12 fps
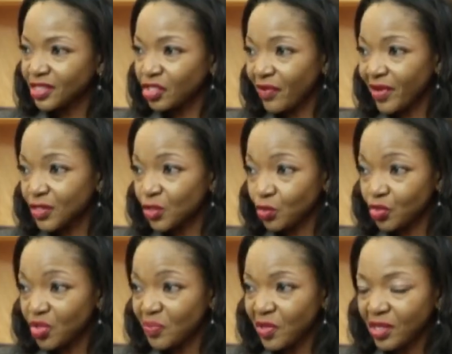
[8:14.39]
Nigeria, so
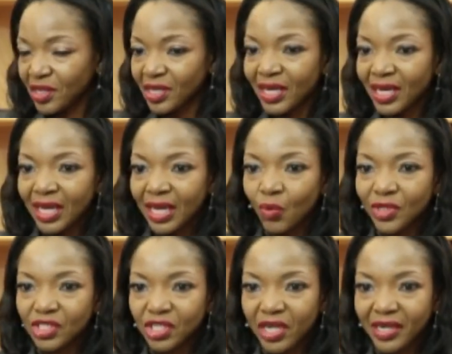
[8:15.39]
to speak,
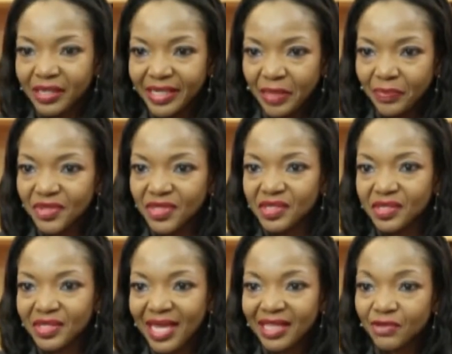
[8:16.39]
which NIBSS
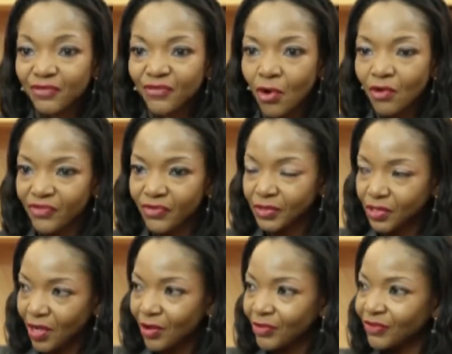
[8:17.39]
is at the
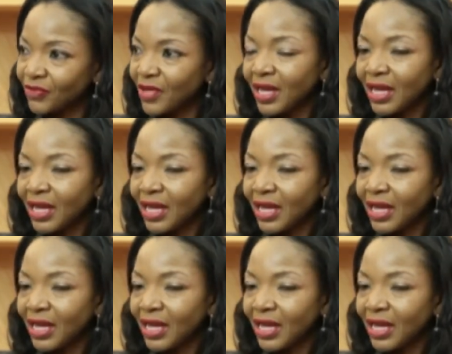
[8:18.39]
forefront of.